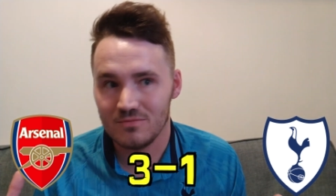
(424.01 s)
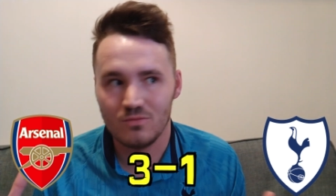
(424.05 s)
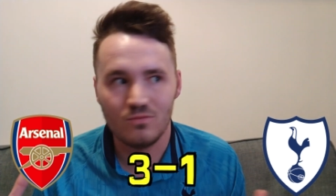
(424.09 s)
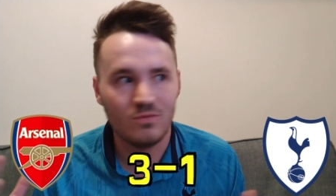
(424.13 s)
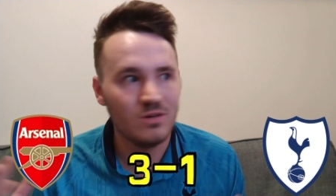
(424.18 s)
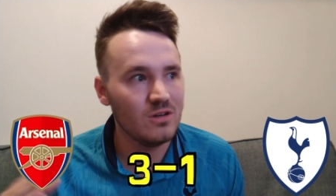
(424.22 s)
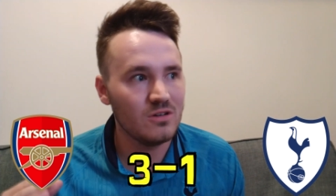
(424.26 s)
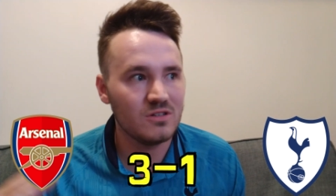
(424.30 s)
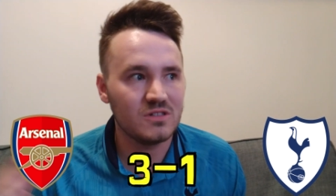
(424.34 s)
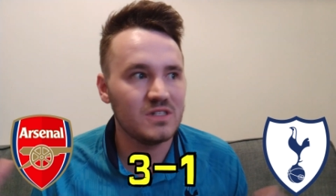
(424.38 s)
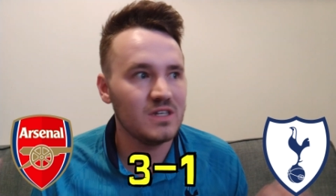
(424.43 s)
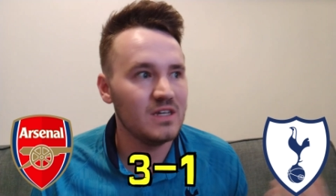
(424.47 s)

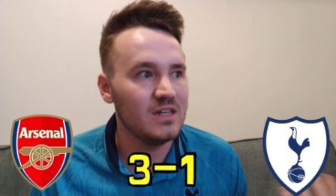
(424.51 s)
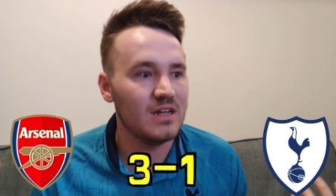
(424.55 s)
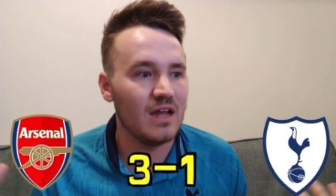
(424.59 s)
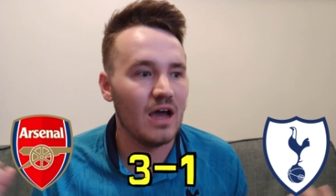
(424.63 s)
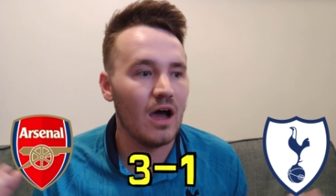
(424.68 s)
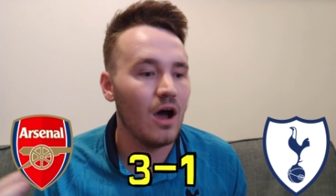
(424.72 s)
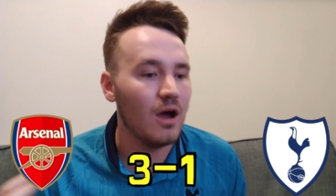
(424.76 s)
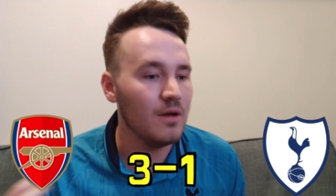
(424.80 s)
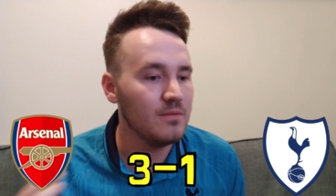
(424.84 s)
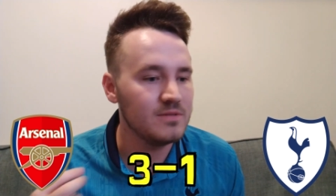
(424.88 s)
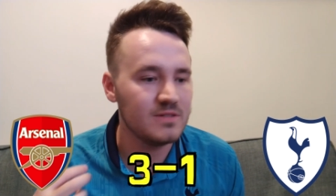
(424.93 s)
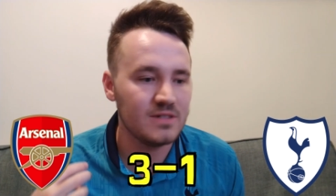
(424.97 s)
We're not seeing
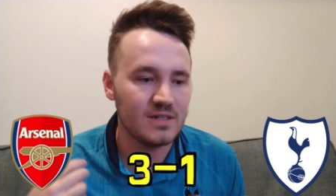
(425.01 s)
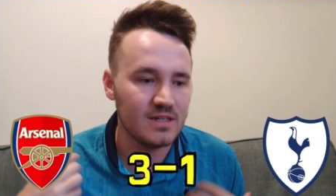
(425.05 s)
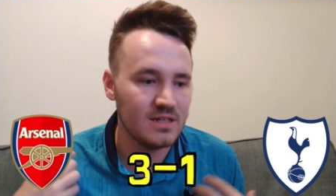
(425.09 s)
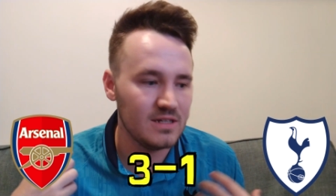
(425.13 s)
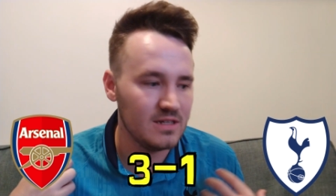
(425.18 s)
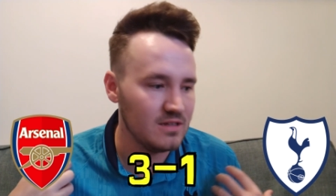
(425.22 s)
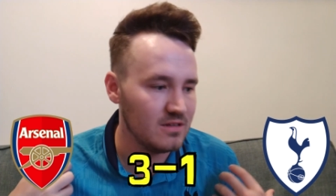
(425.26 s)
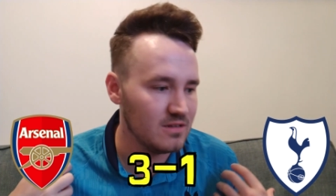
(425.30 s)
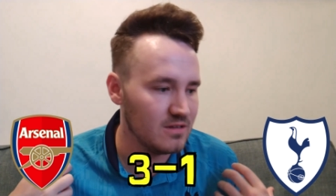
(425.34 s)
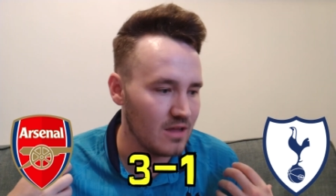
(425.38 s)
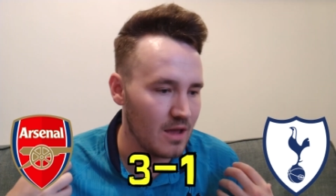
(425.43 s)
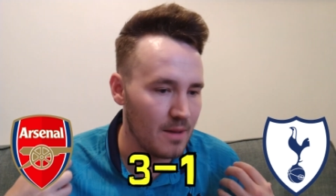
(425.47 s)
that. I'm
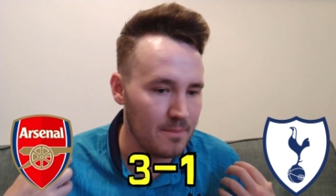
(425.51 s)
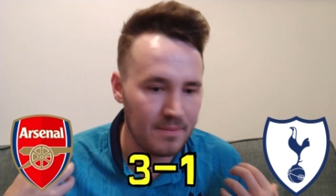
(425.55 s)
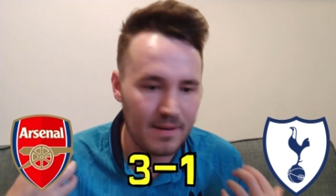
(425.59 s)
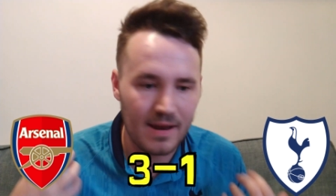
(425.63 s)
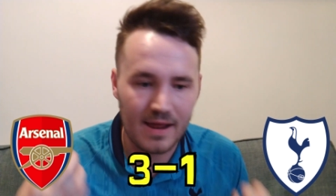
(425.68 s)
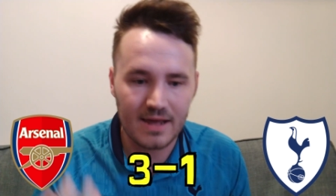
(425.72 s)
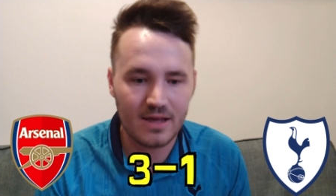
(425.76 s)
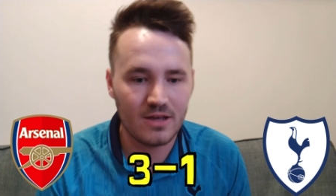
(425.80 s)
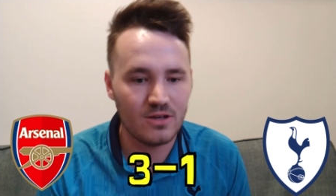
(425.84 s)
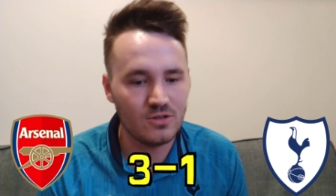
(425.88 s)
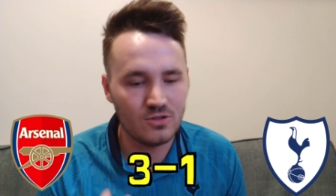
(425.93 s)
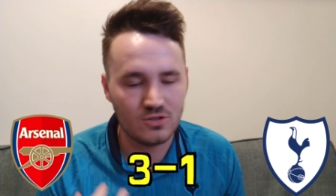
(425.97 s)
seeing a
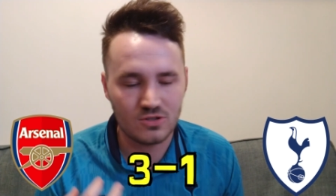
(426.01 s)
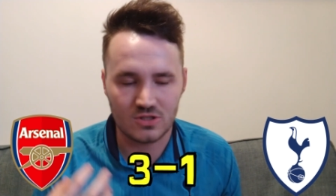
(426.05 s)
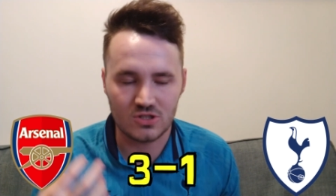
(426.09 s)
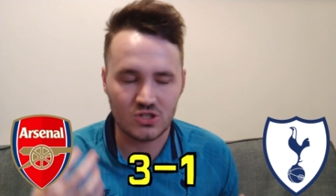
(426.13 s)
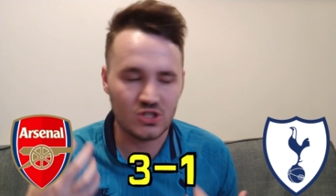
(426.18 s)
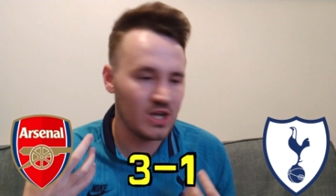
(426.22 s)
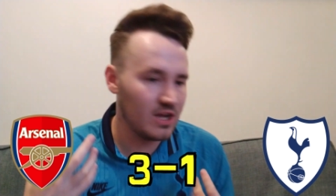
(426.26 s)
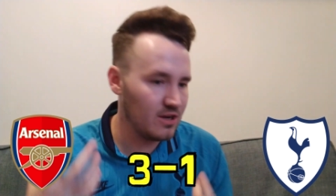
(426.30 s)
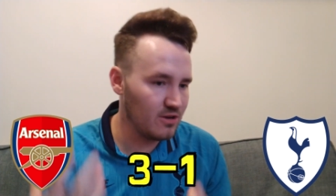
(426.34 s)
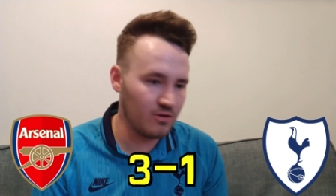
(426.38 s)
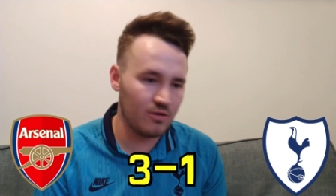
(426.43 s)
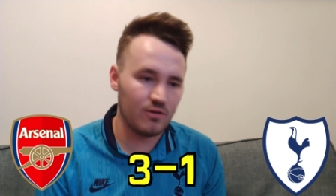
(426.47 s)
player who's the
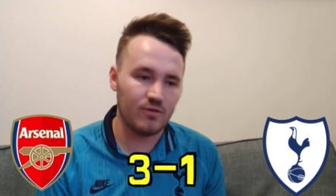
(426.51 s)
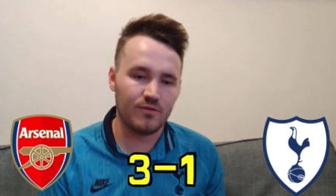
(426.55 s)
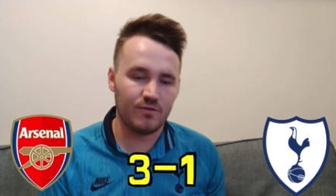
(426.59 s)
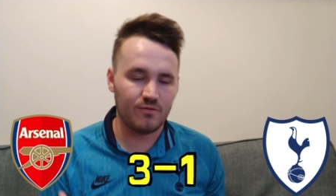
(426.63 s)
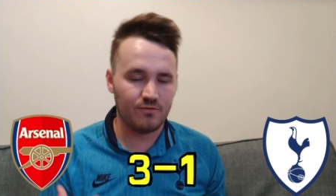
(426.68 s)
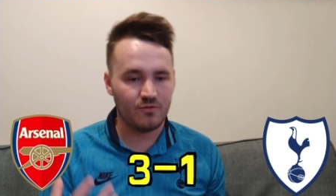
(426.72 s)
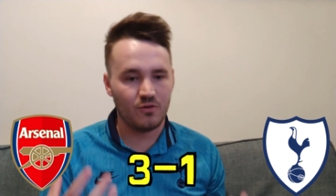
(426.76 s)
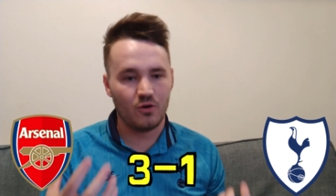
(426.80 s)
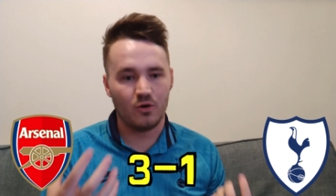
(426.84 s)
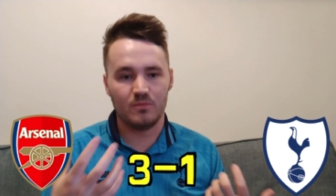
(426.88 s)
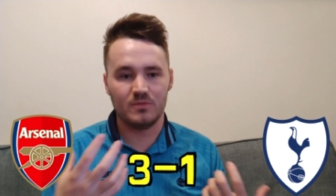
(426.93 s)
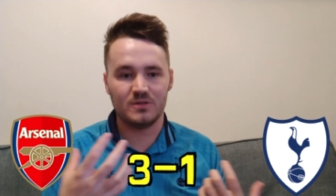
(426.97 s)
shadow of
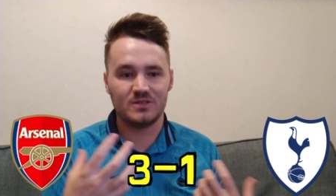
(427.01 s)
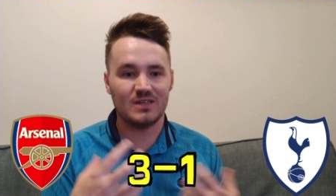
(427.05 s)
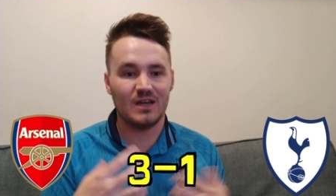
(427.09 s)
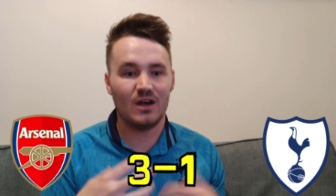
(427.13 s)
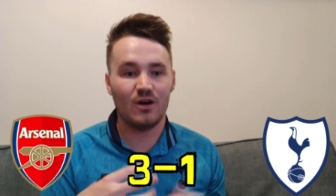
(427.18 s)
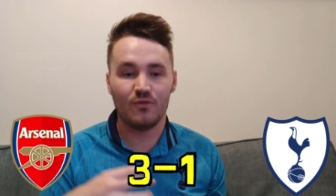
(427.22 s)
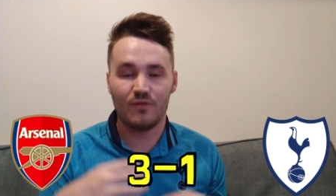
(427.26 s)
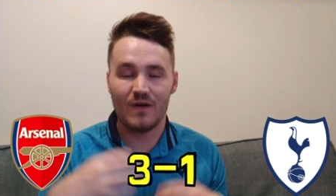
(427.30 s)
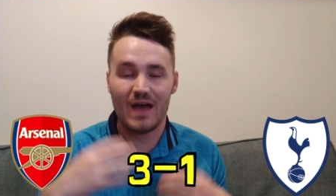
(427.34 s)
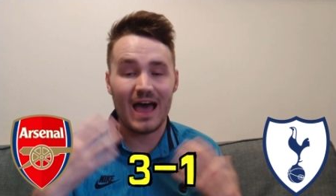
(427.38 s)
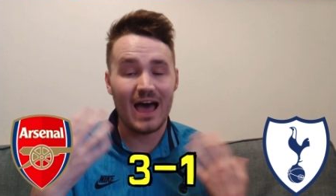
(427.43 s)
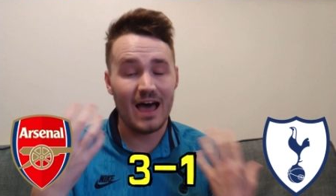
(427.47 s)
his former self